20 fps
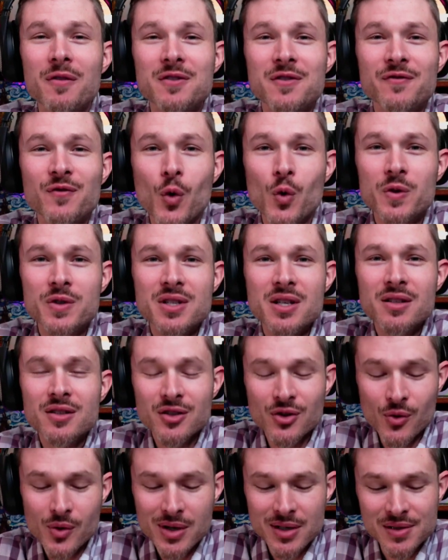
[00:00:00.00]
to 14
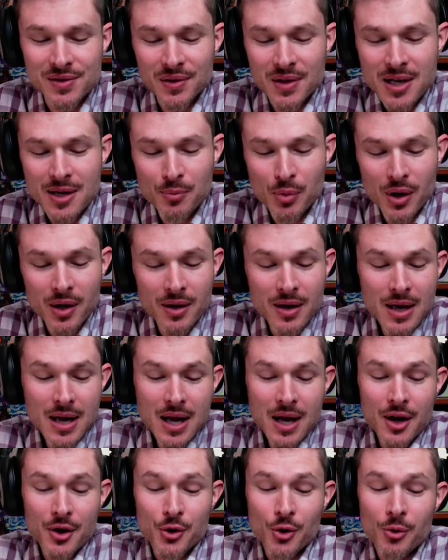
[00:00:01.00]
degrees Libra.
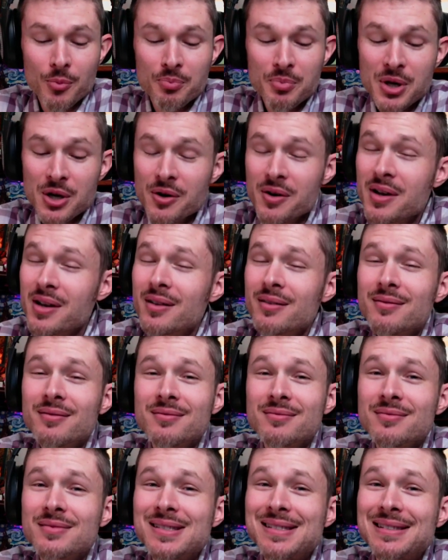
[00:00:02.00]
Your period
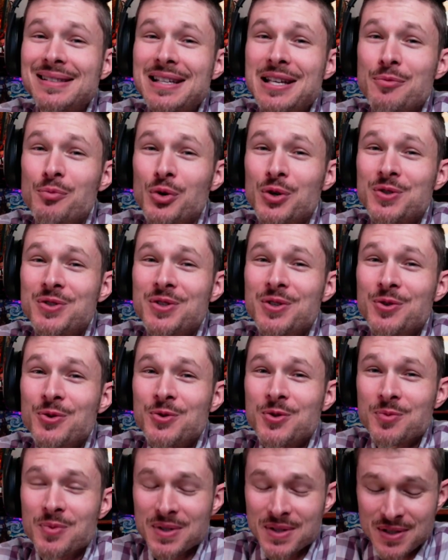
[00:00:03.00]
is Libra 2
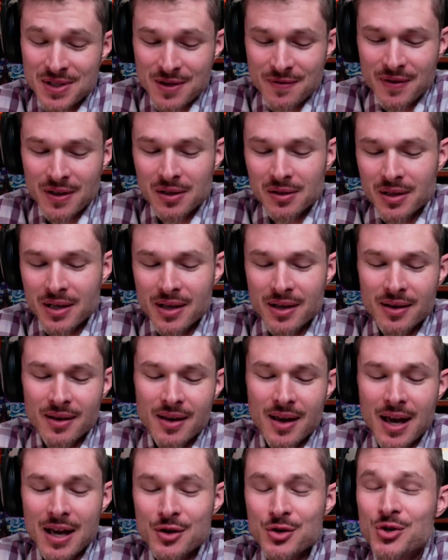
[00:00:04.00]
specifically.
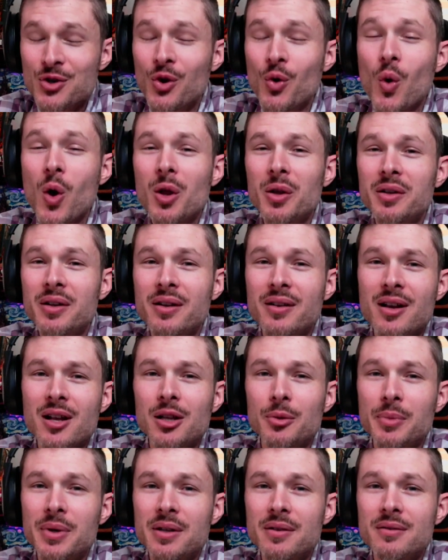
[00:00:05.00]
And your quality and
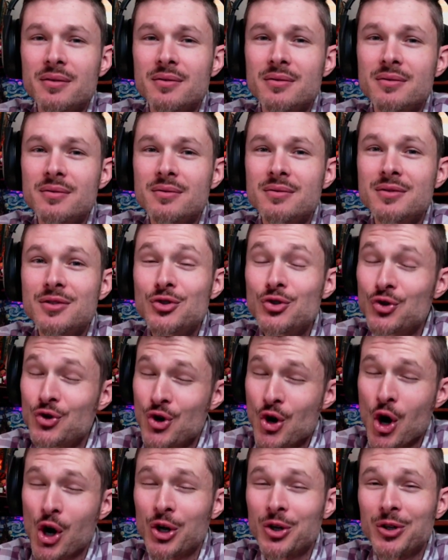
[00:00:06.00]
element is
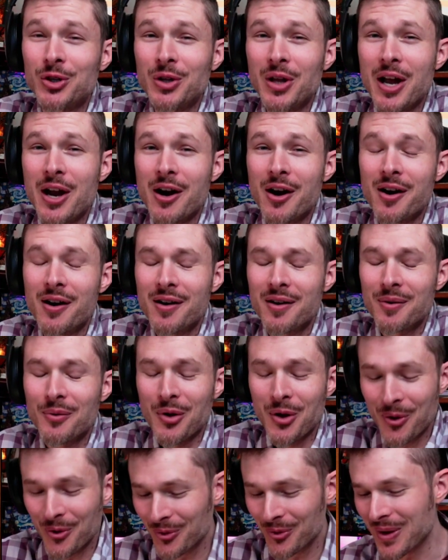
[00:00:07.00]
Cardinal Air.
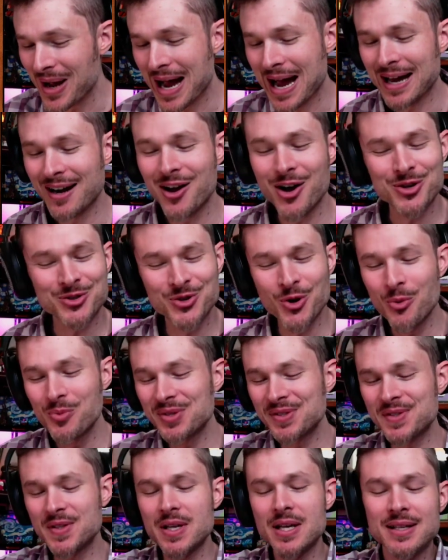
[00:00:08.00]
All right, October
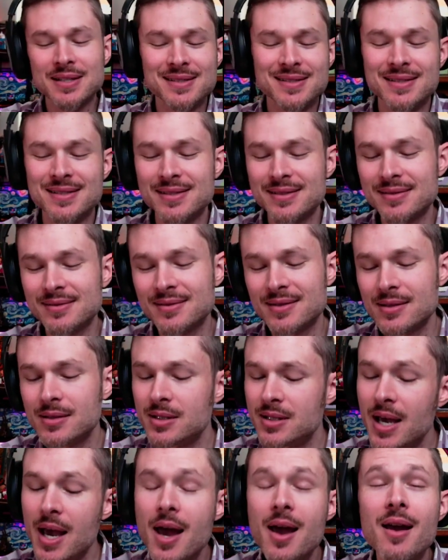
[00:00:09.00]
6th, the
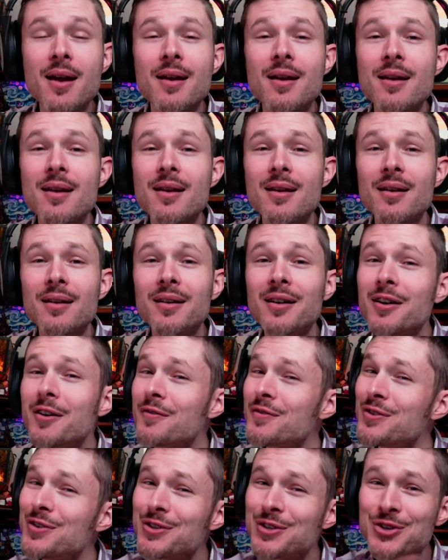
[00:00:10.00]
day
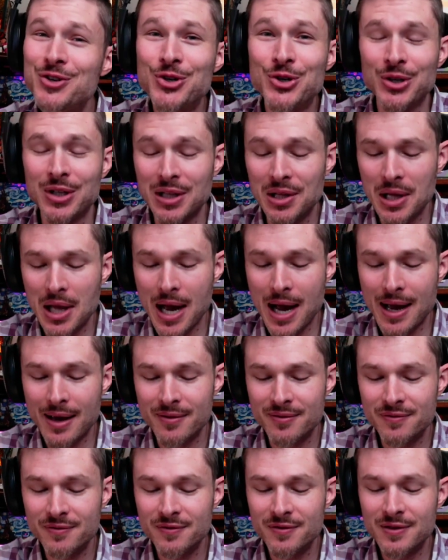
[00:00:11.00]
of the good
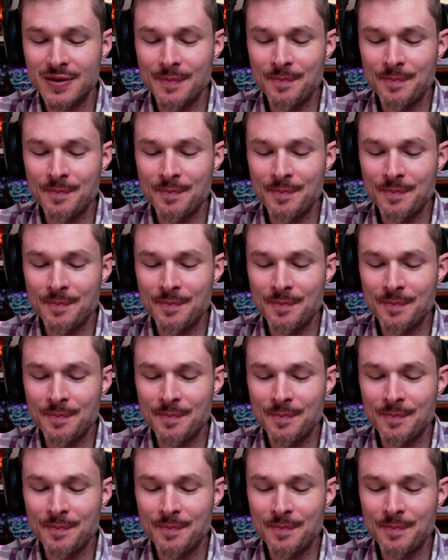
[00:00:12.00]
life.